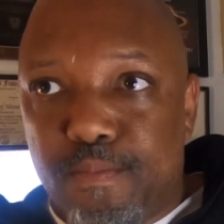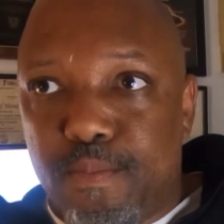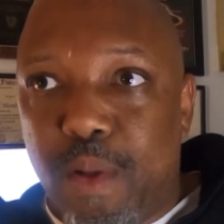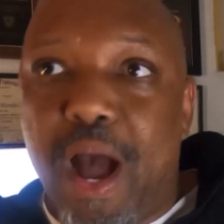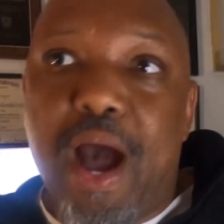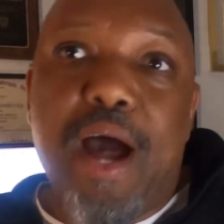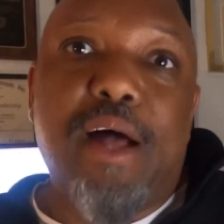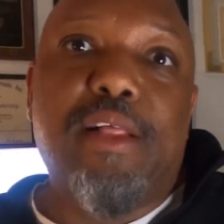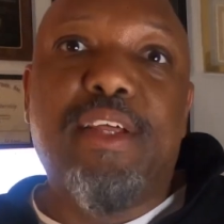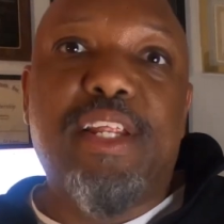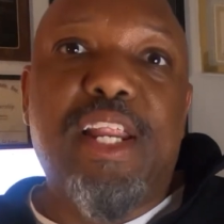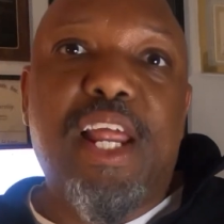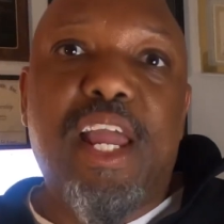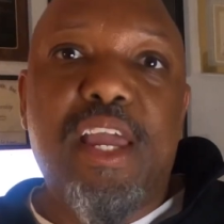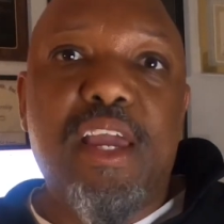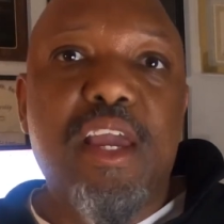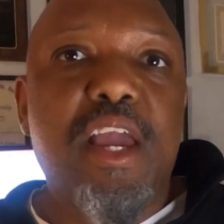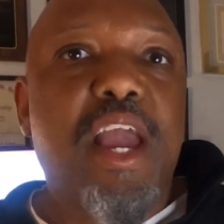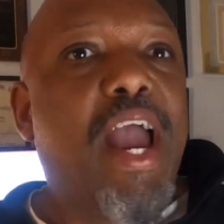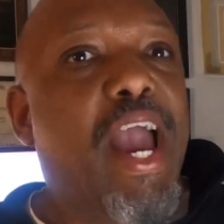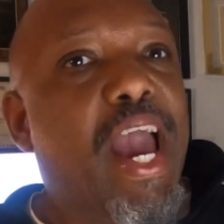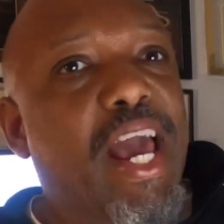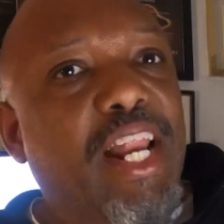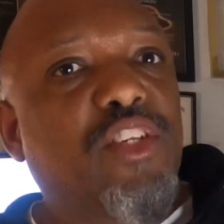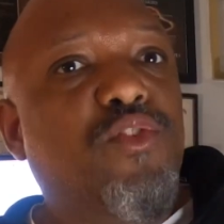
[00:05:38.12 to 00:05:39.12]

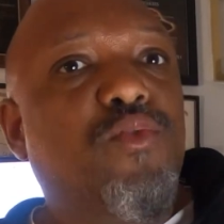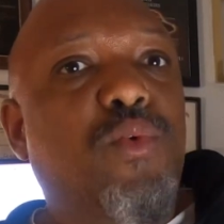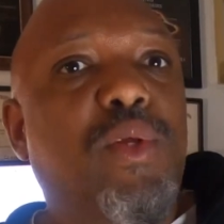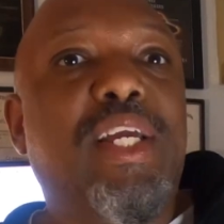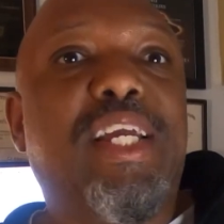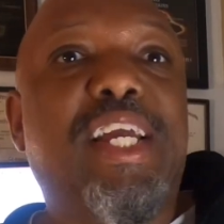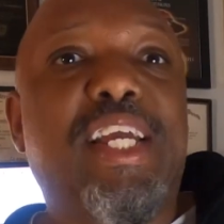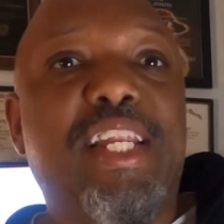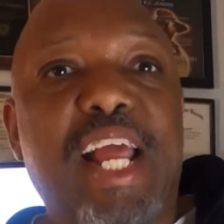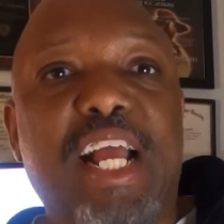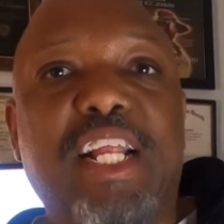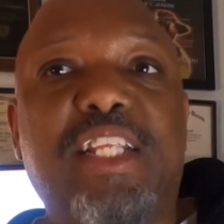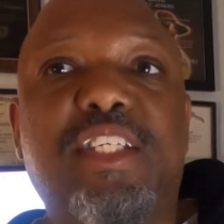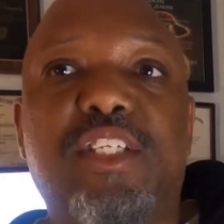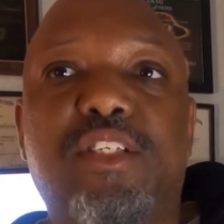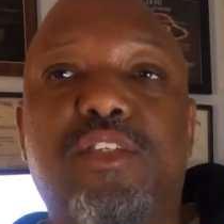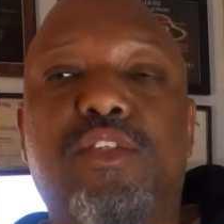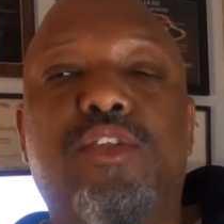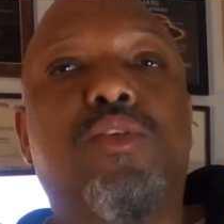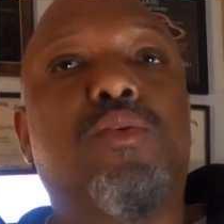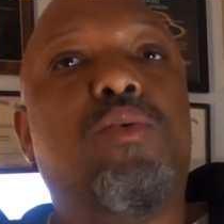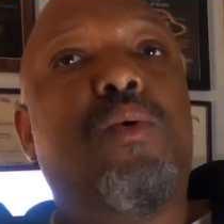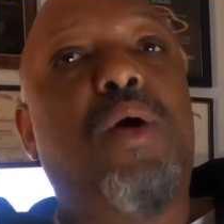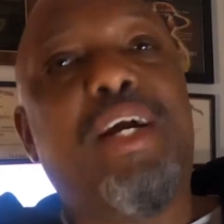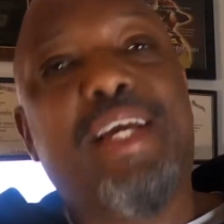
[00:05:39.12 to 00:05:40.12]
holiday and it's really
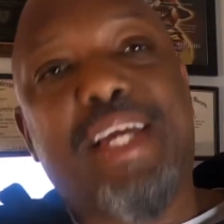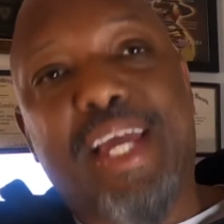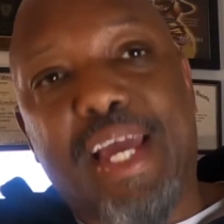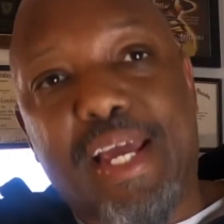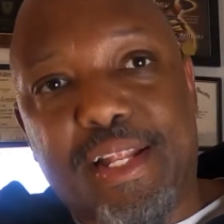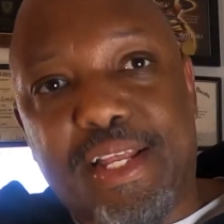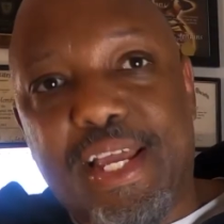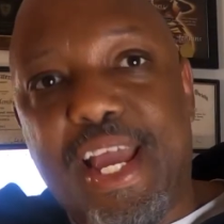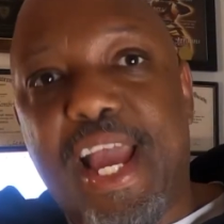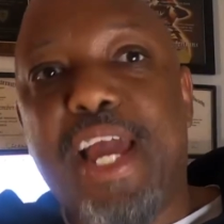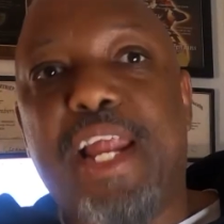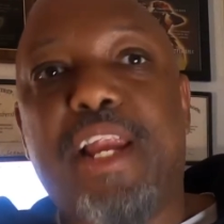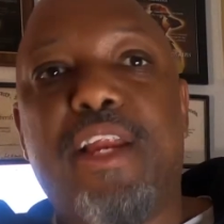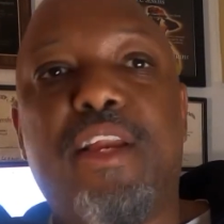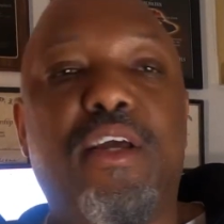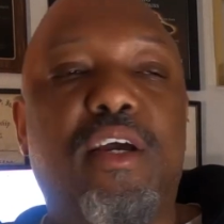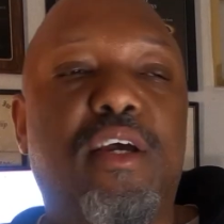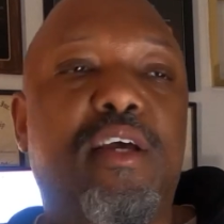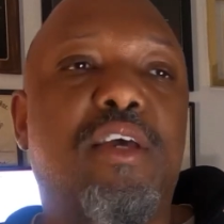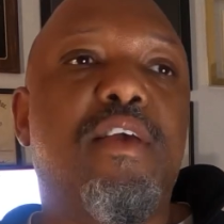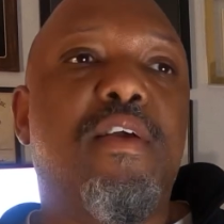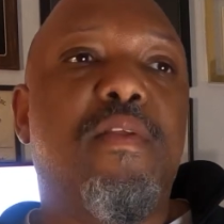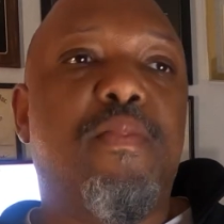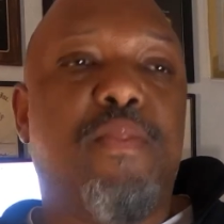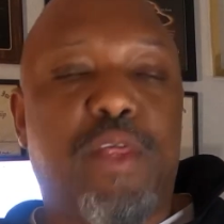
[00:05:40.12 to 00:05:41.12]
connected to again
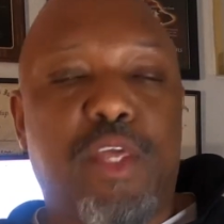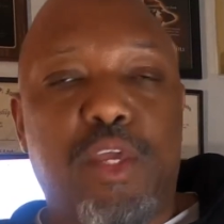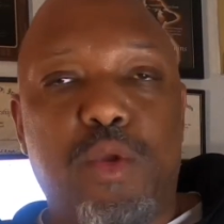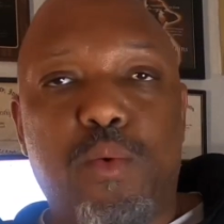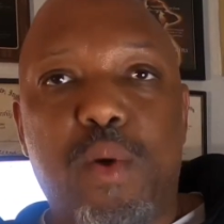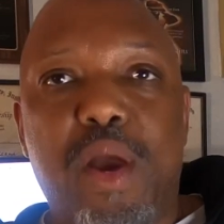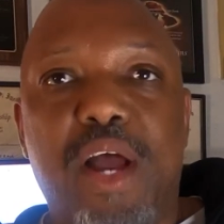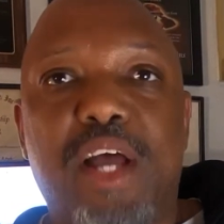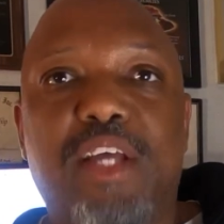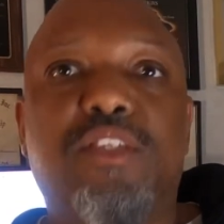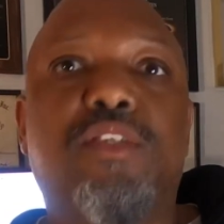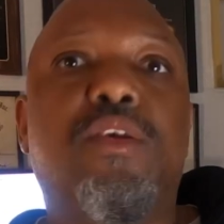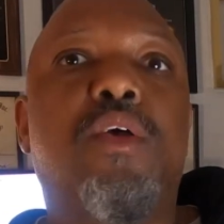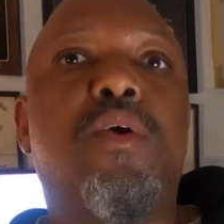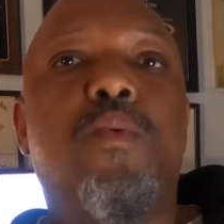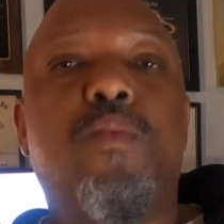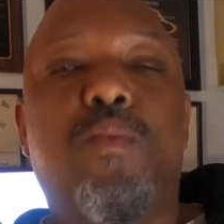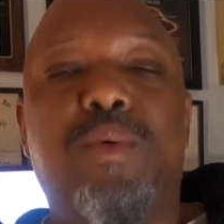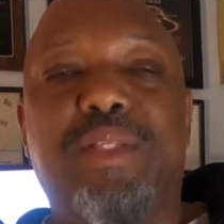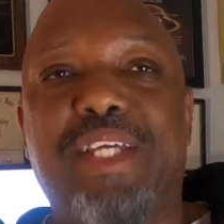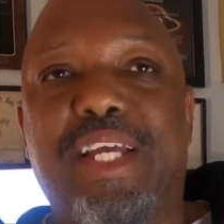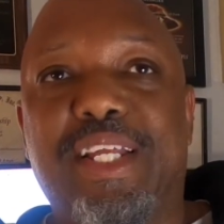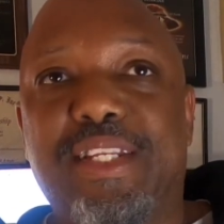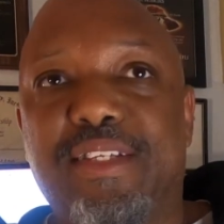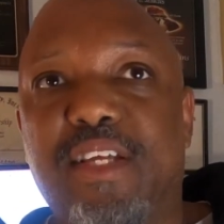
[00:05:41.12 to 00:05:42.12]
Canada, the US
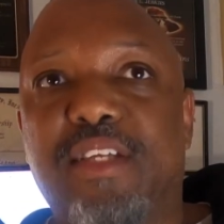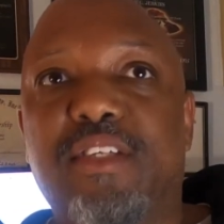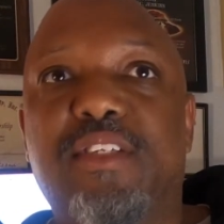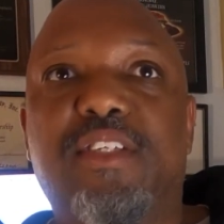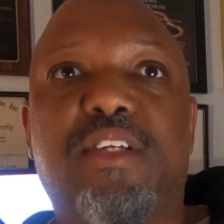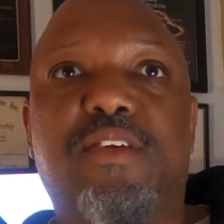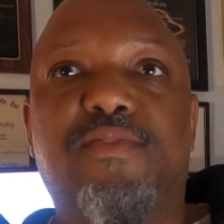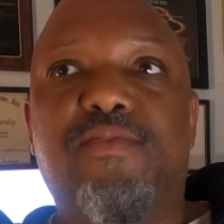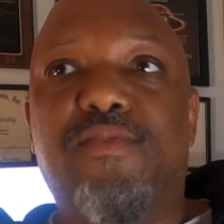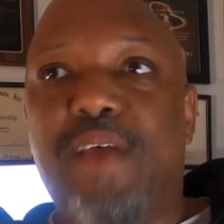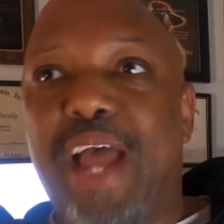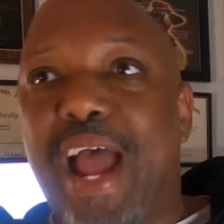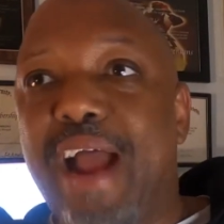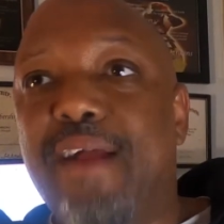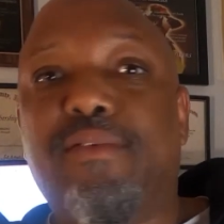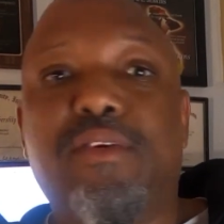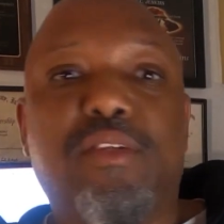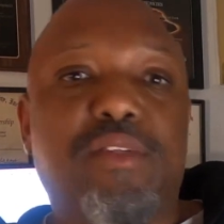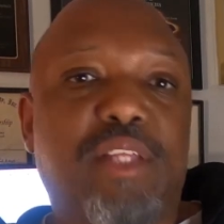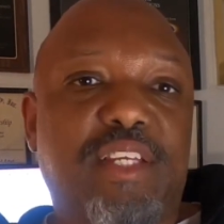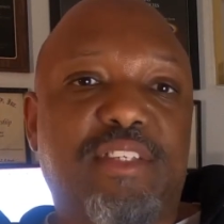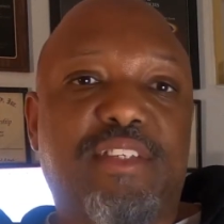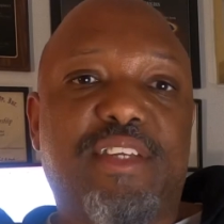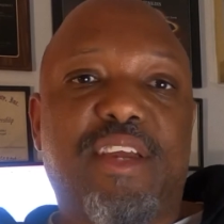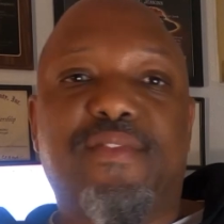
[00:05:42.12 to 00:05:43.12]
with the intention of
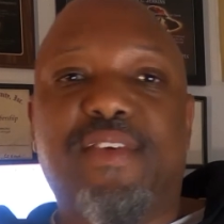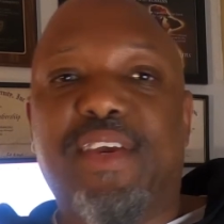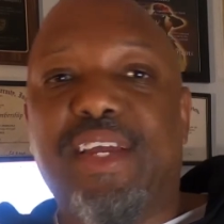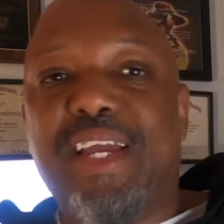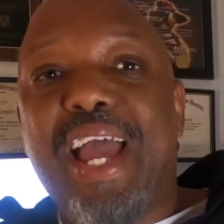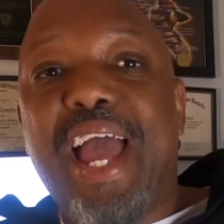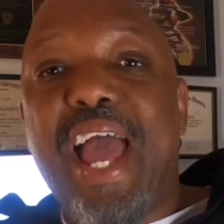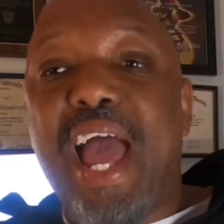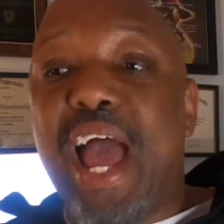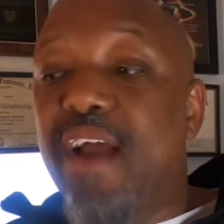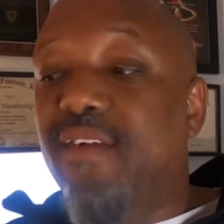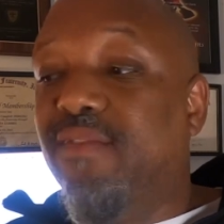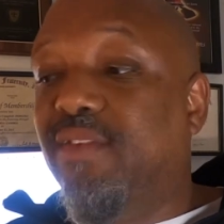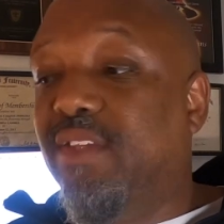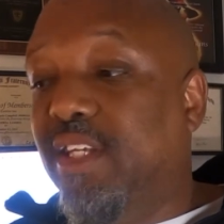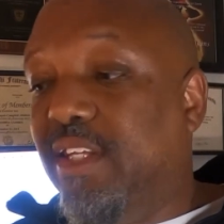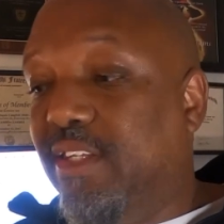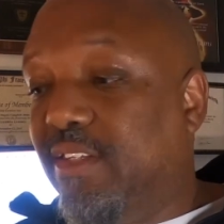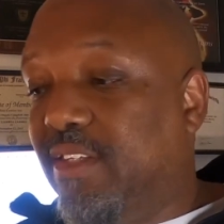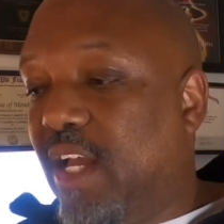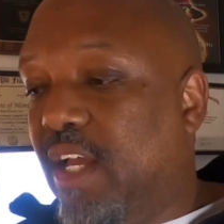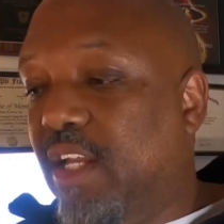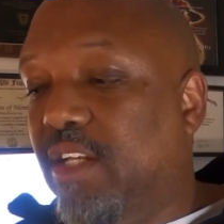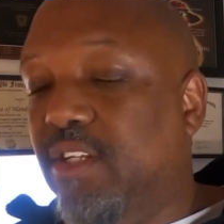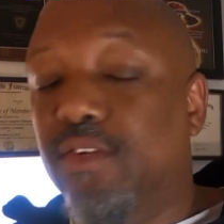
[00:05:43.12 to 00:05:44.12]
after Thanksgiving having
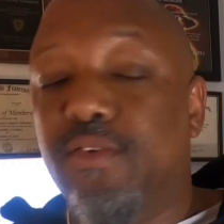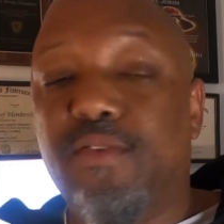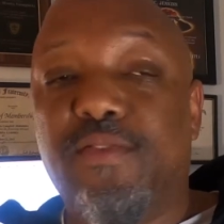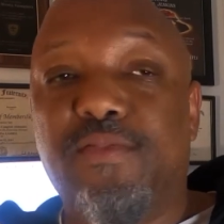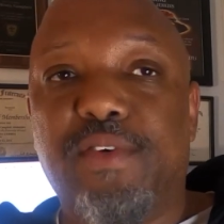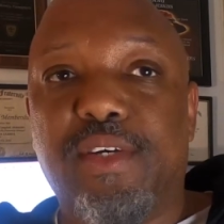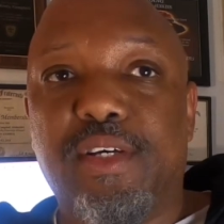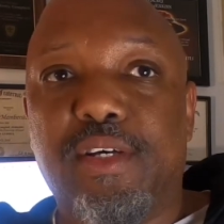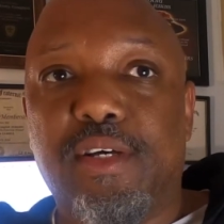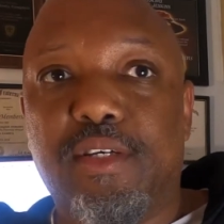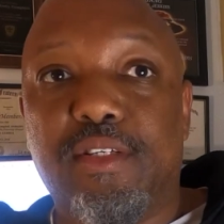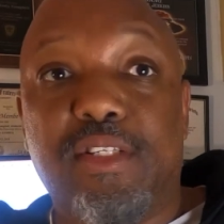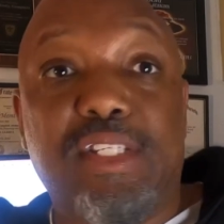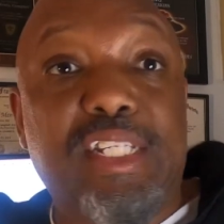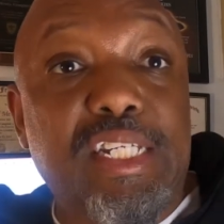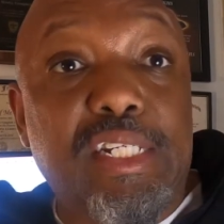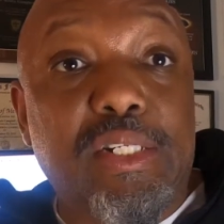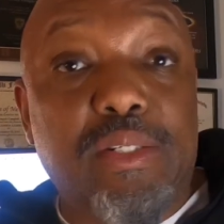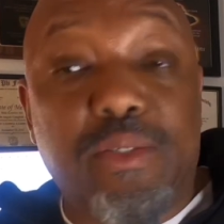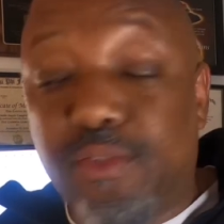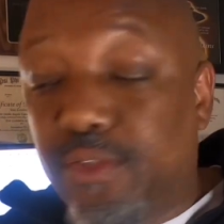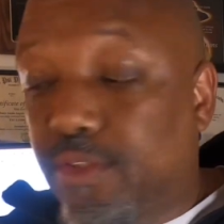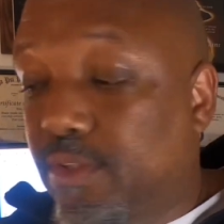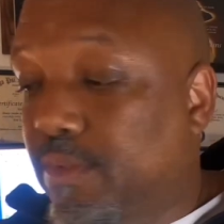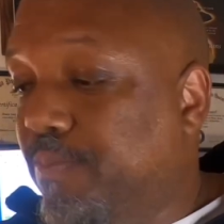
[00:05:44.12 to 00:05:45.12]
these kinds of uh,
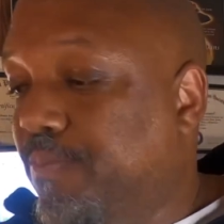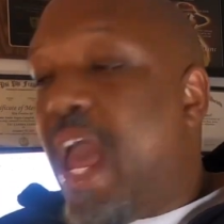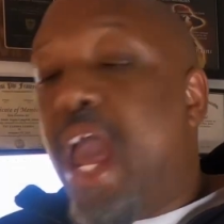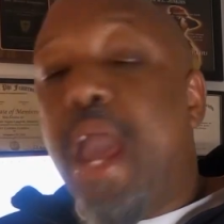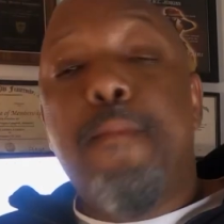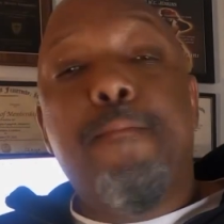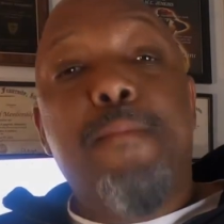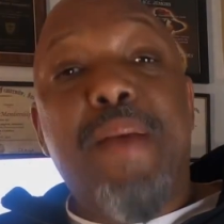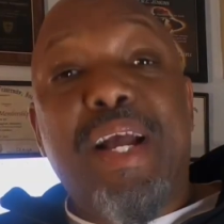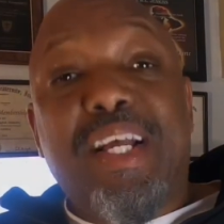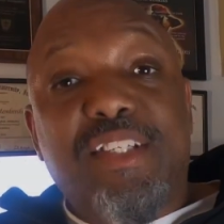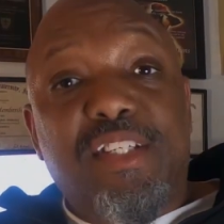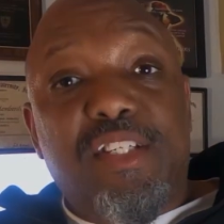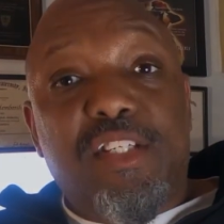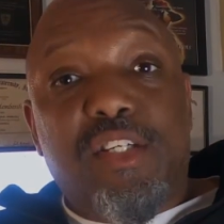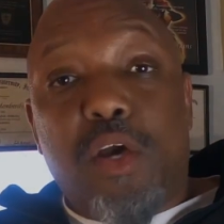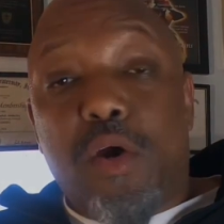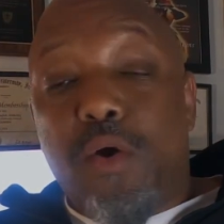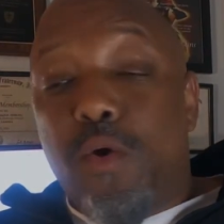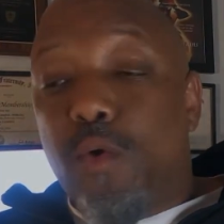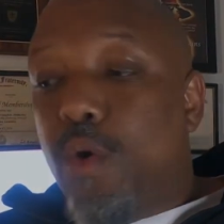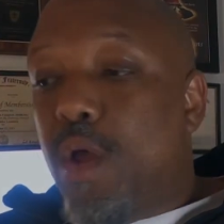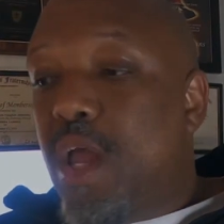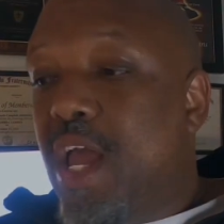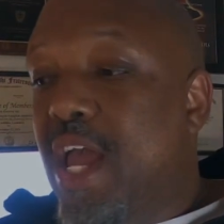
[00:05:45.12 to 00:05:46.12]
deals. In
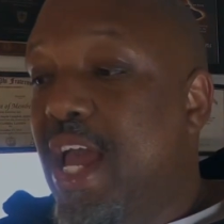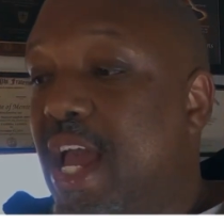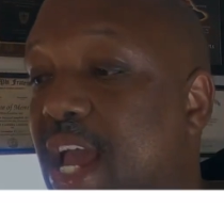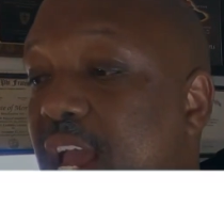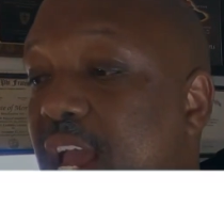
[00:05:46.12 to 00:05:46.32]
Mexico,